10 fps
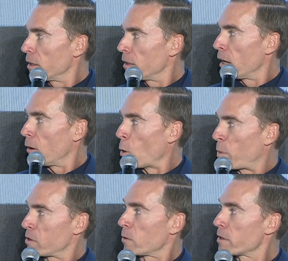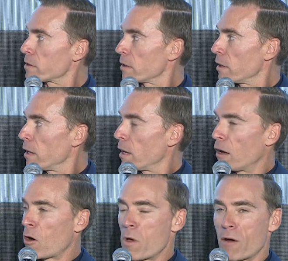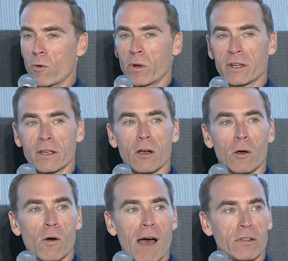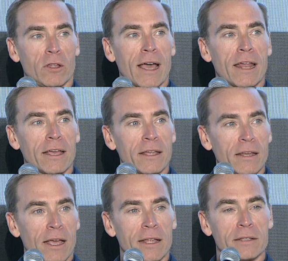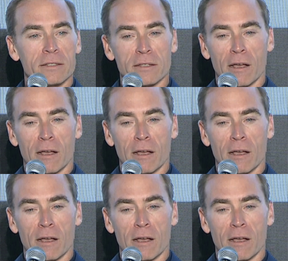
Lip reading: open source. Everyone can go have a look at it and